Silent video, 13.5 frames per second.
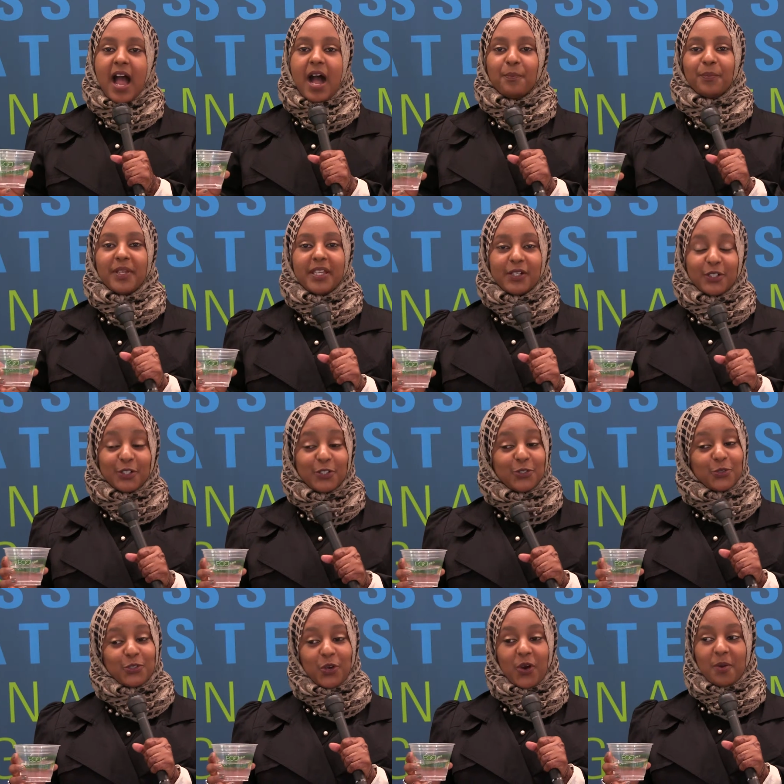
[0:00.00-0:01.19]
I'm here
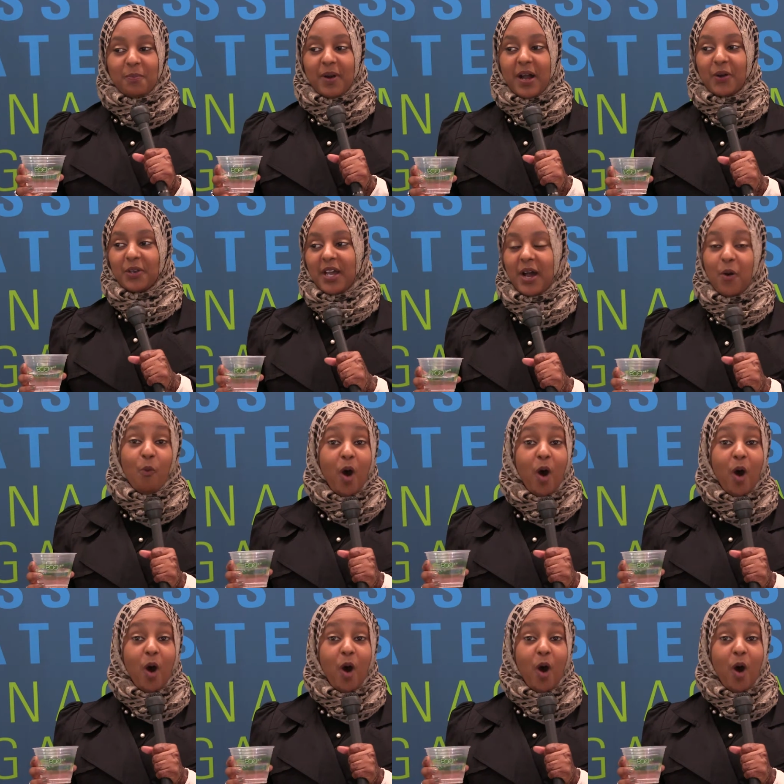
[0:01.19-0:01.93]
to talk about uh,